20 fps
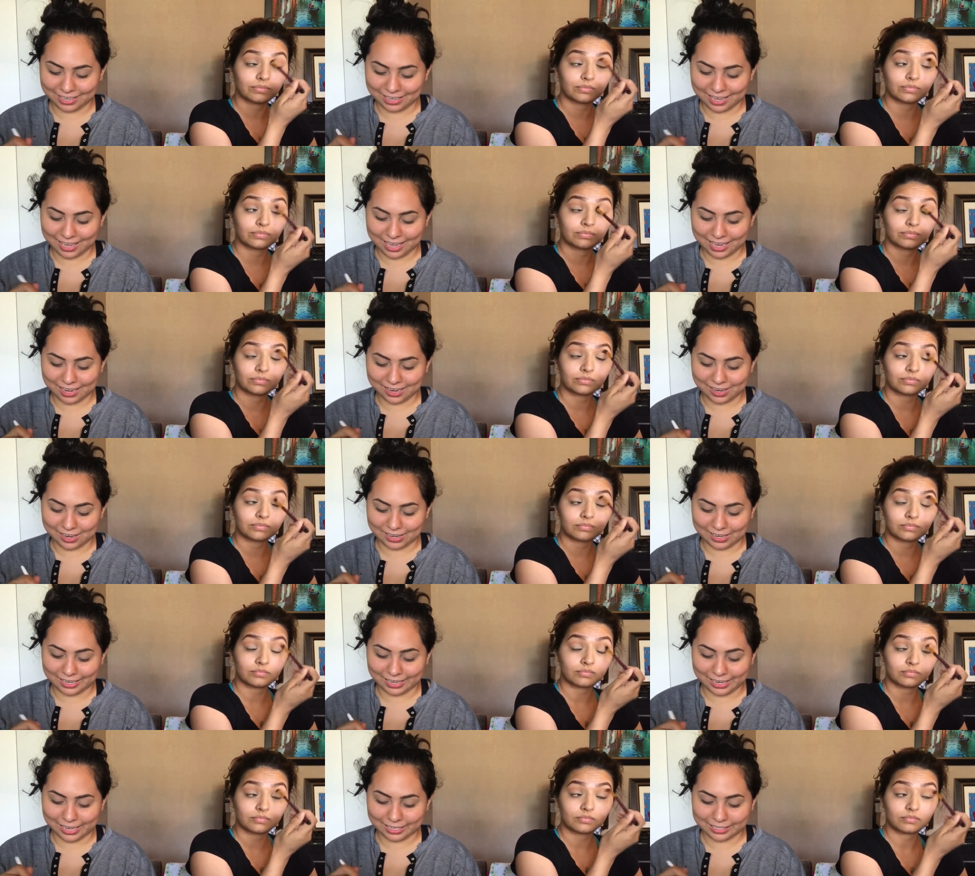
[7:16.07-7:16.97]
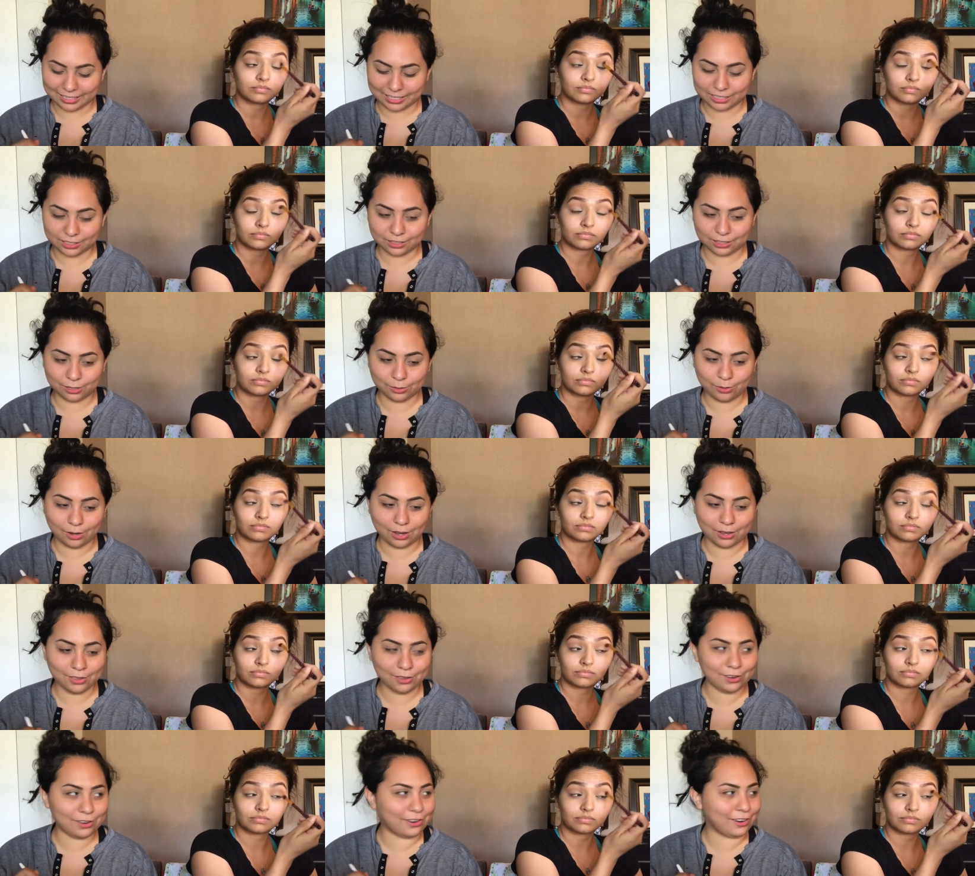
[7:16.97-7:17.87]
Speaker 1: like, yeah, you're not gonna last. Because 2
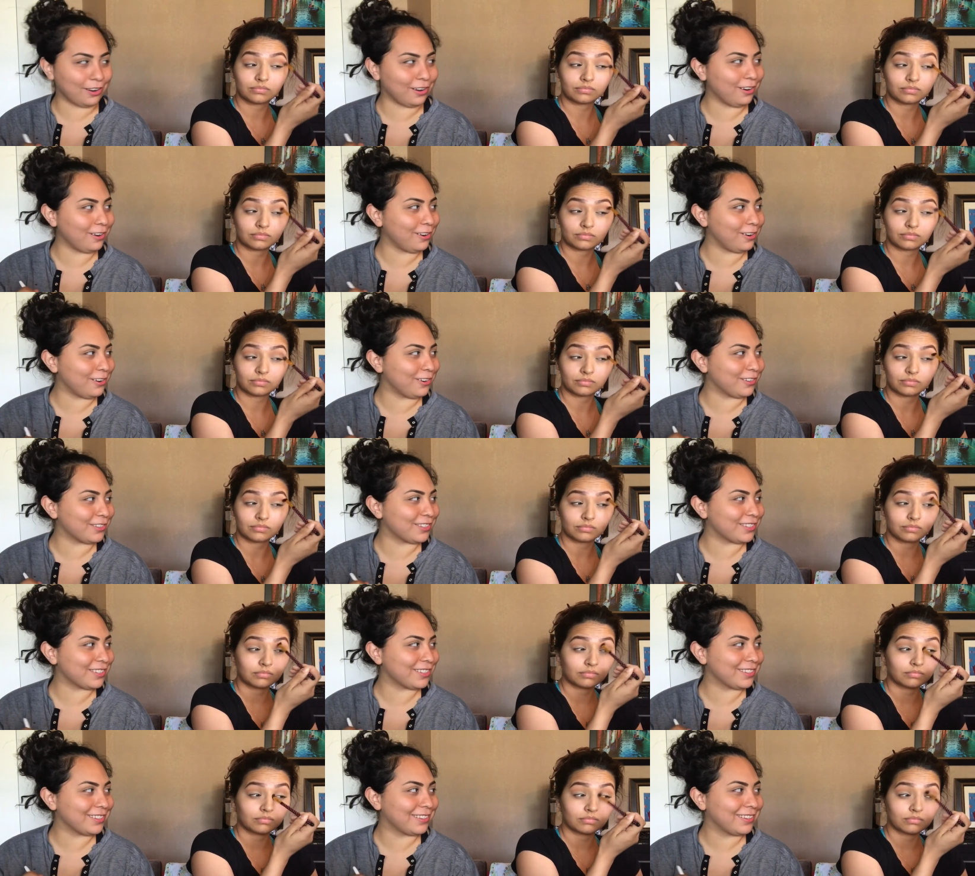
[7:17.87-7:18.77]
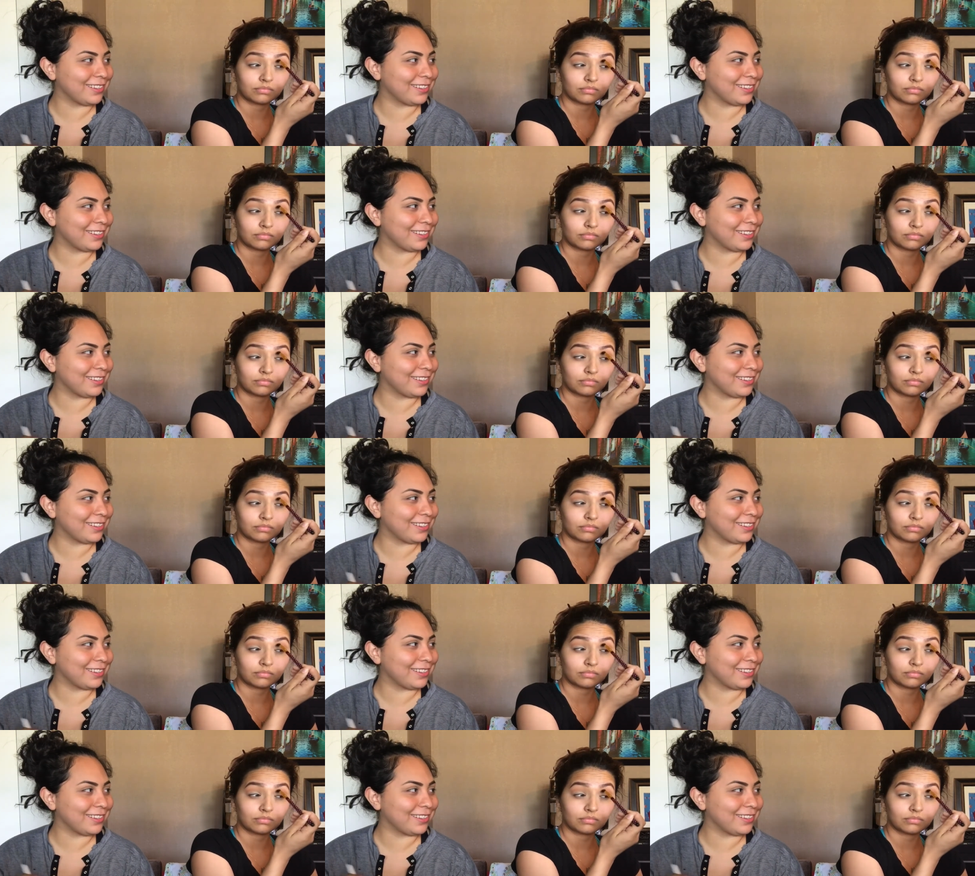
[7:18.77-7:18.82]
other girls